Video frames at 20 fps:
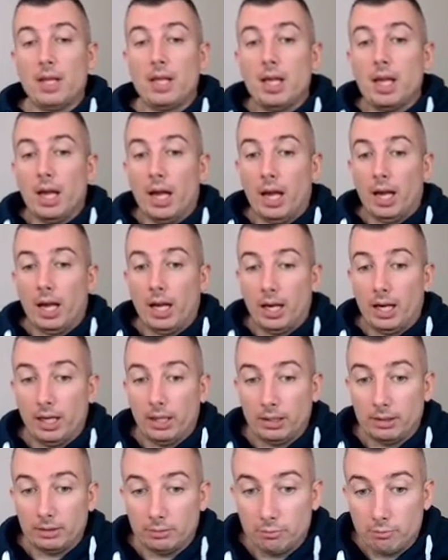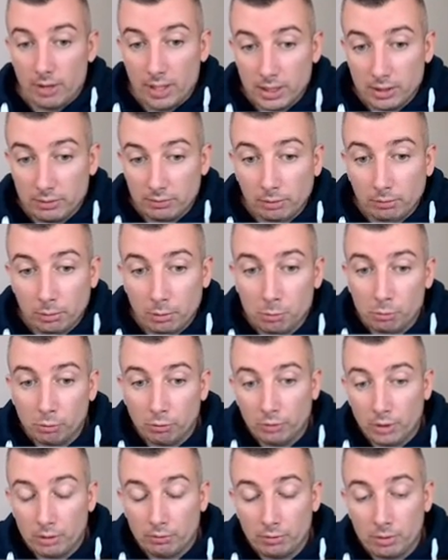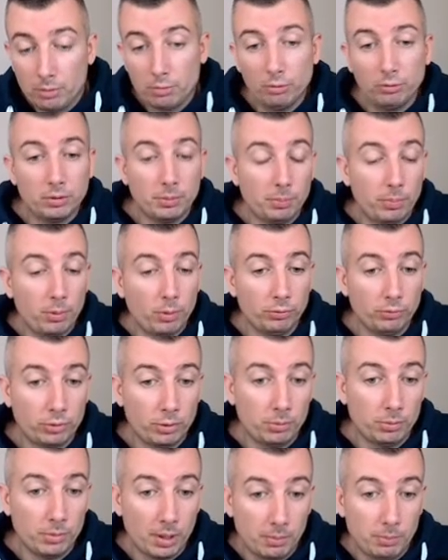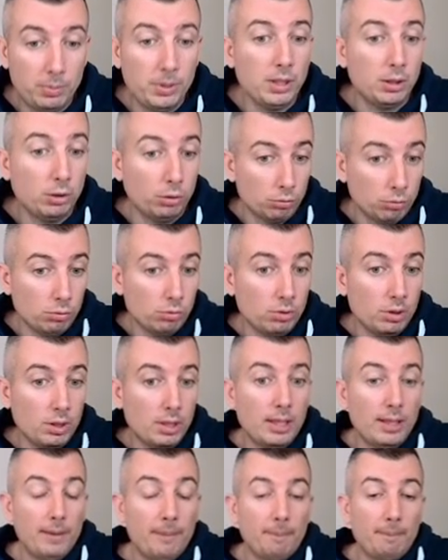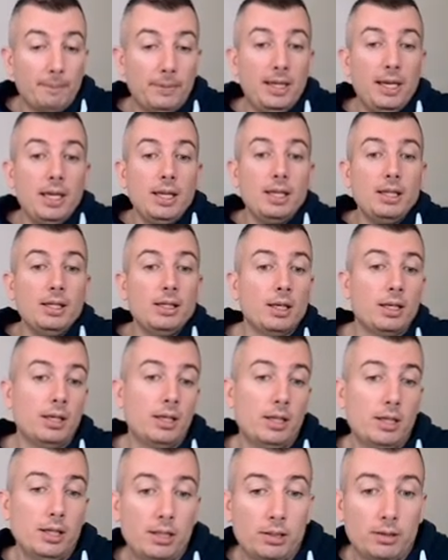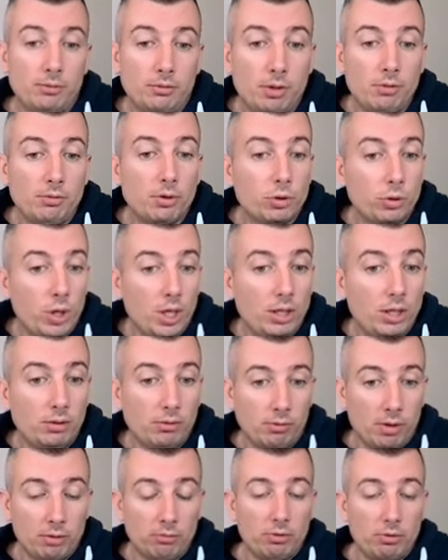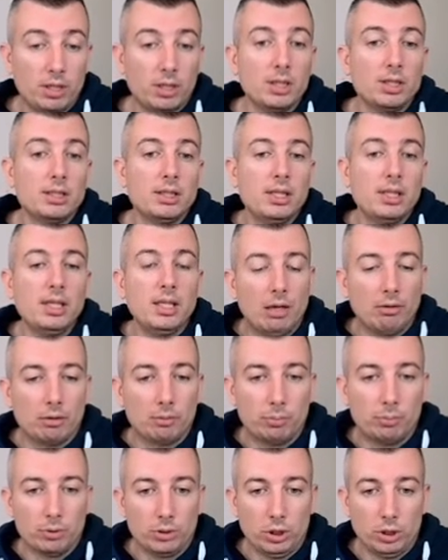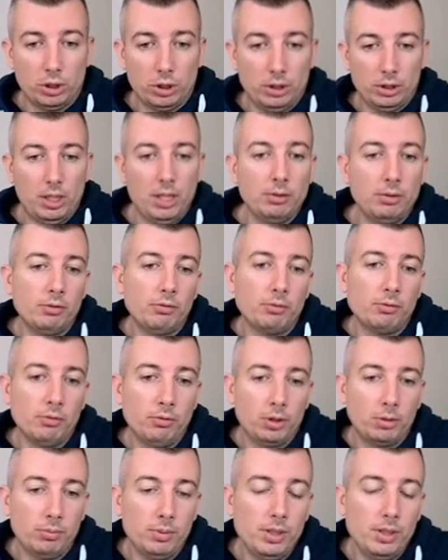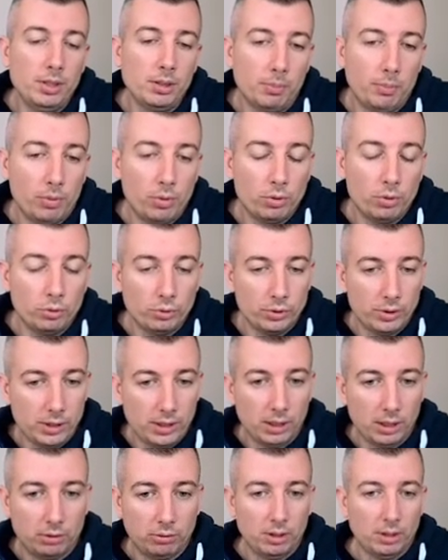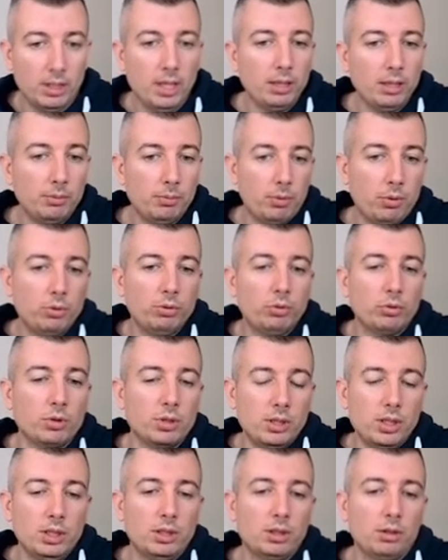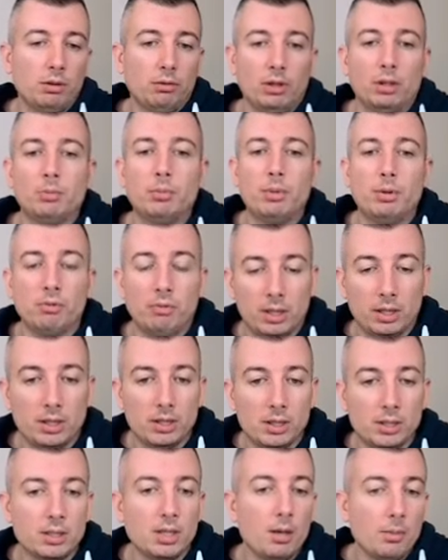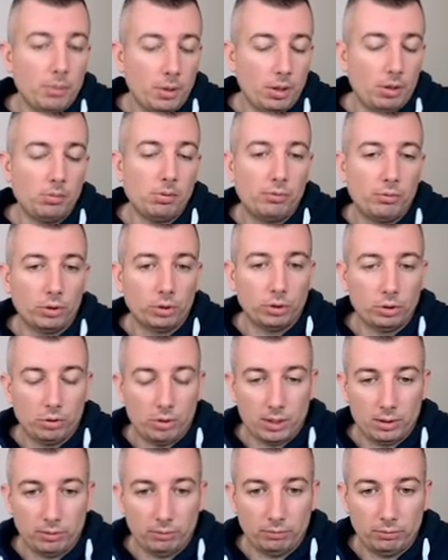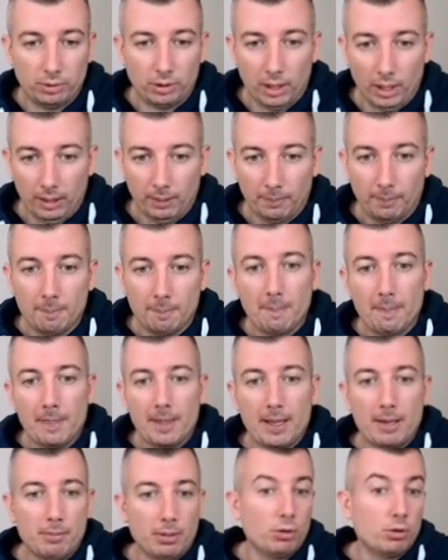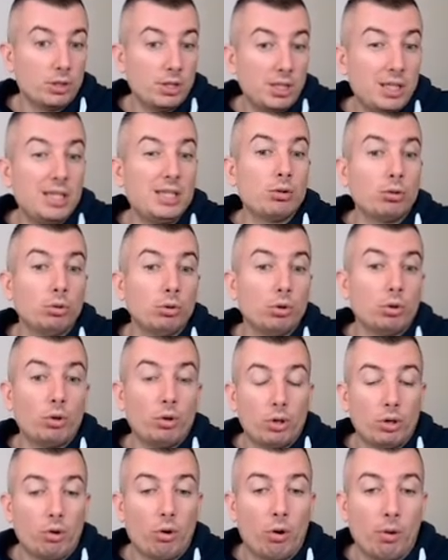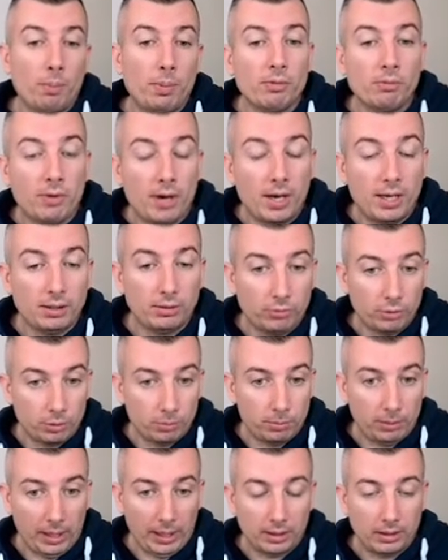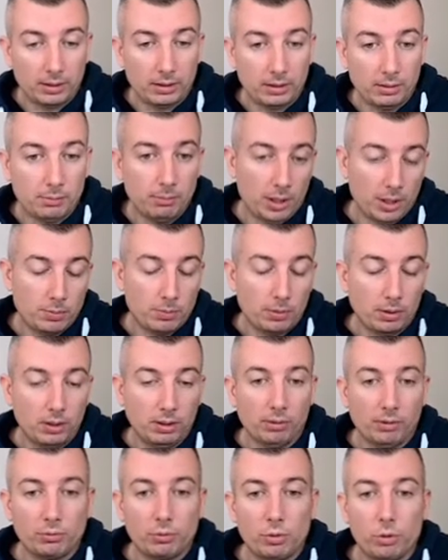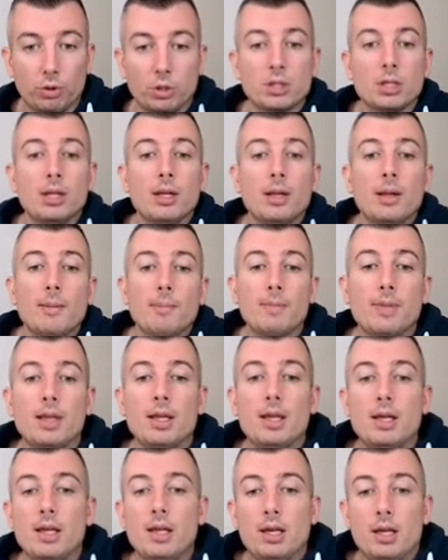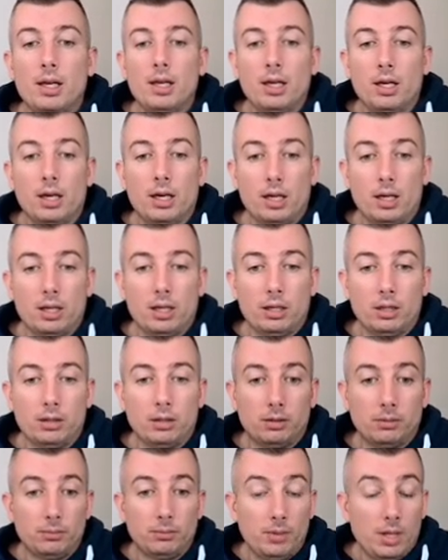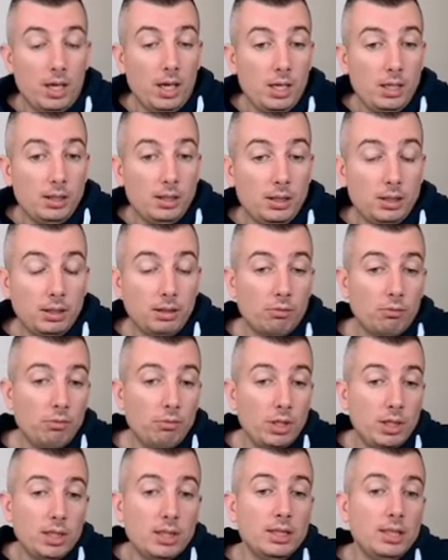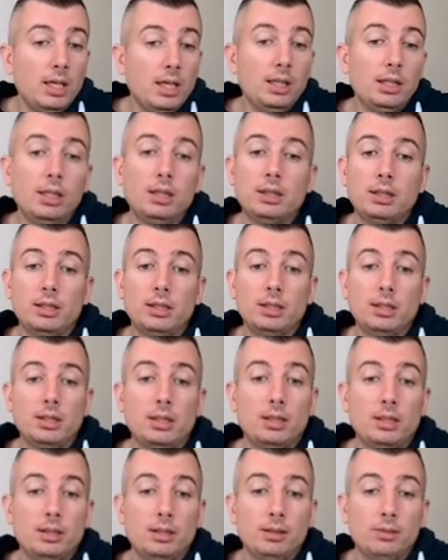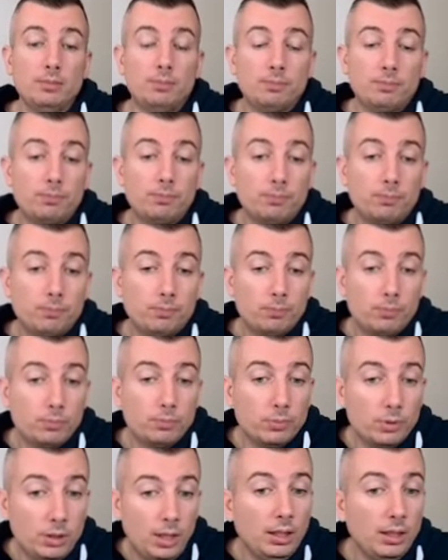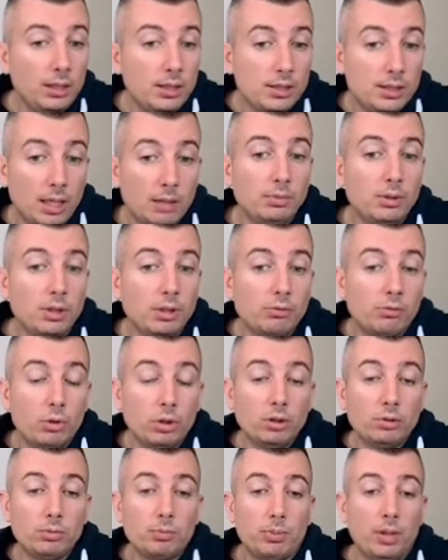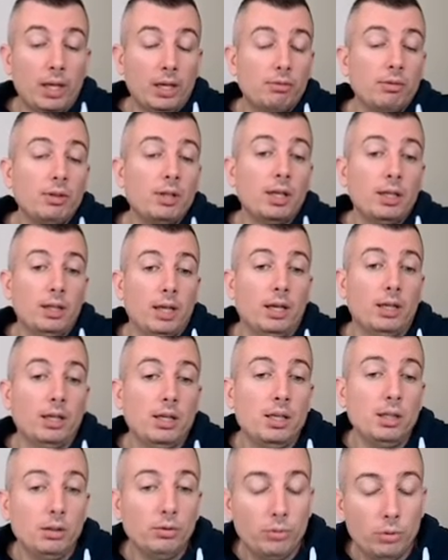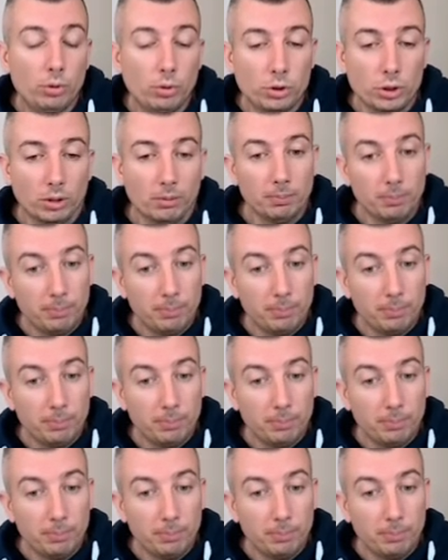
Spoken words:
Once when we move the pawn from b2, then we will create one weakness in our position. That will be the pawn on c3. That pawn on c3 will be weakness probably for the rest of the game, because he's on open file for black perspective, of course. And we can say that that is something what black will attack in the future.